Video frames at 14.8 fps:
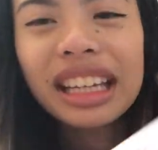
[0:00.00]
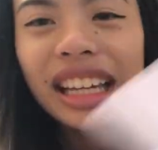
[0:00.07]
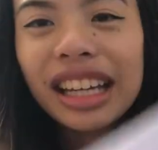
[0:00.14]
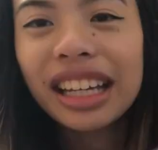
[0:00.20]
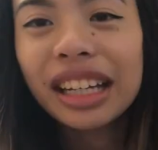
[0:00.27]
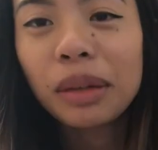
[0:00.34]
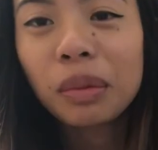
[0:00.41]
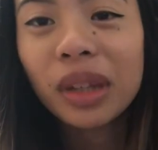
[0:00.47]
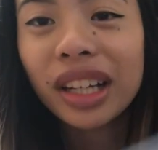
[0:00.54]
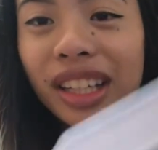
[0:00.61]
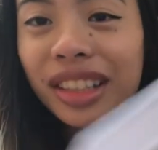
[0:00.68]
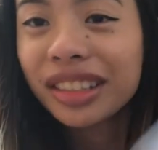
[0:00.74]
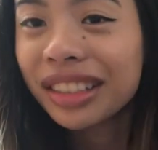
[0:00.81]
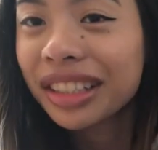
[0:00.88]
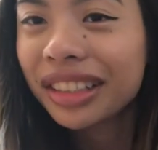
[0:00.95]
and I
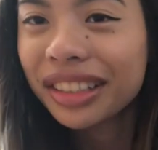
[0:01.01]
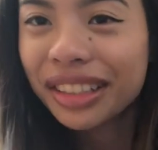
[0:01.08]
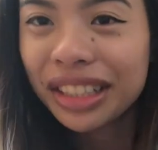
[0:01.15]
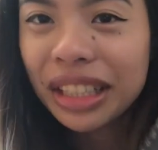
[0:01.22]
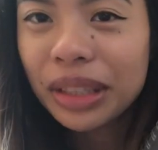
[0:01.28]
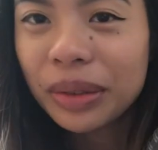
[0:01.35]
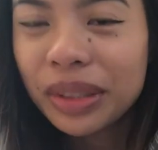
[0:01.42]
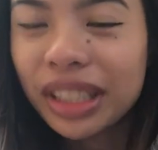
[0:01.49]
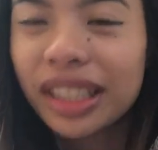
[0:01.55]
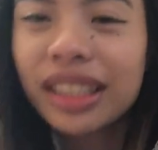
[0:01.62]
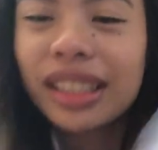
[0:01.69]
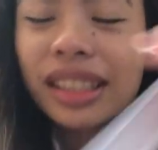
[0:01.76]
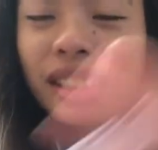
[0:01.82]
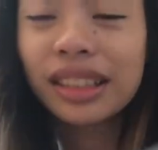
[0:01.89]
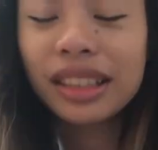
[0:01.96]
plan to use
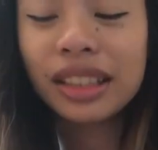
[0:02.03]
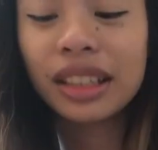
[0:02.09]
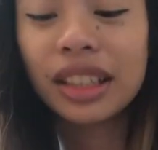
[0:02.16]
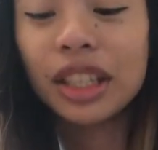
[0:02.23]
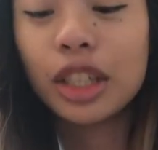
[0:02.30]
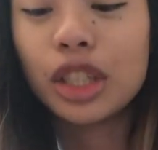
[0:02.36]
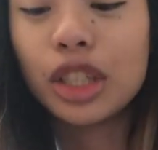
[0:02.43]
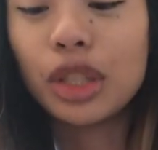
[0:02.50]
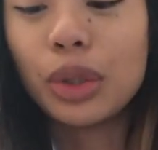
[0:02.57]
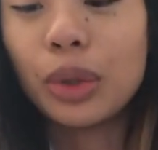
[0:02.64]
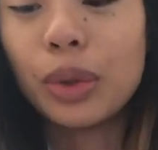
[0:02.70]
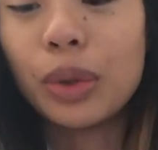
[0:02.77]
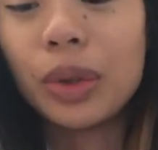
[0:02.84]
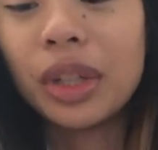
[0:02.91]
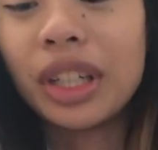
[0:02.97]
it
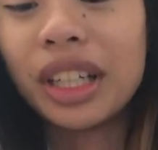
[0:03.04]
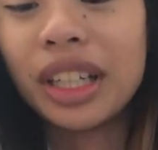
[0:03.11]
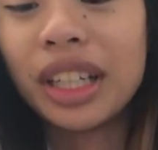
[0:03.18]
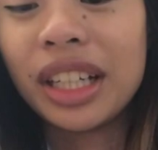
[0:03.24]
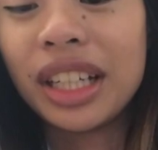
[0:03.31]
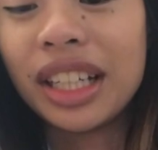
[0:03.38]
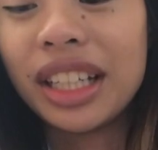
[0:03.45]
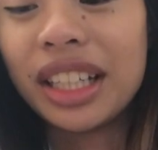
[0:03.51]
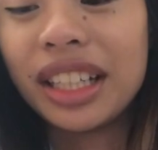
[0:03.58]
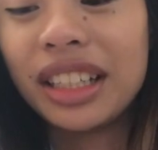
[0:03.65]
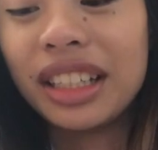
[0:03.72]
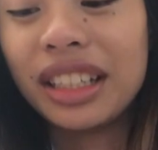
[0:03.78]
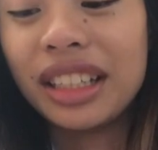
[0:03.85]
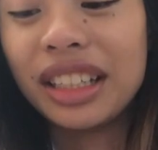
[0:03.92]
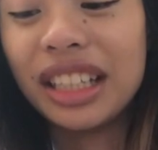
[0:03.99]
to
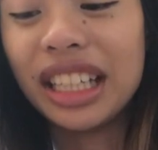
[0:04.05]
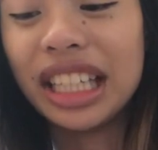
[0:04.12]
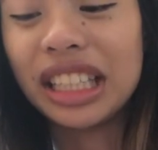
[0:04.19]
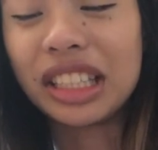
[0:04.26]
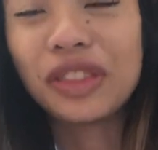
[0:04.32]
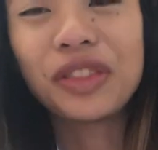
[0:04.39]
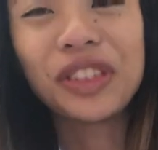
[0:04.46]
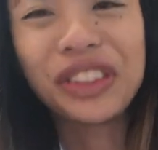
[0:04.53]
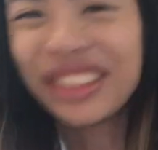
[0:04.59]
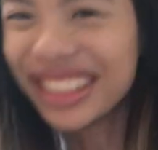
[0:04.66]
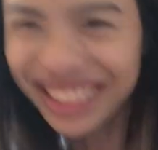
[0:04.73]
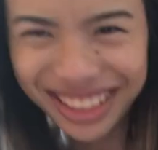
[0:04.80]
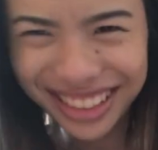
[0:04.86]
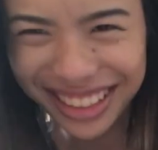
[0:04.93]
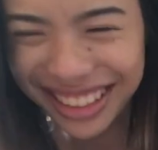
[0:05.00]
its
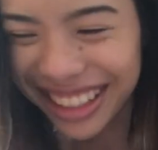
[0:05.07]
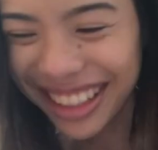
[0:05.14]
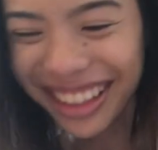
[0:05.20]
fullest.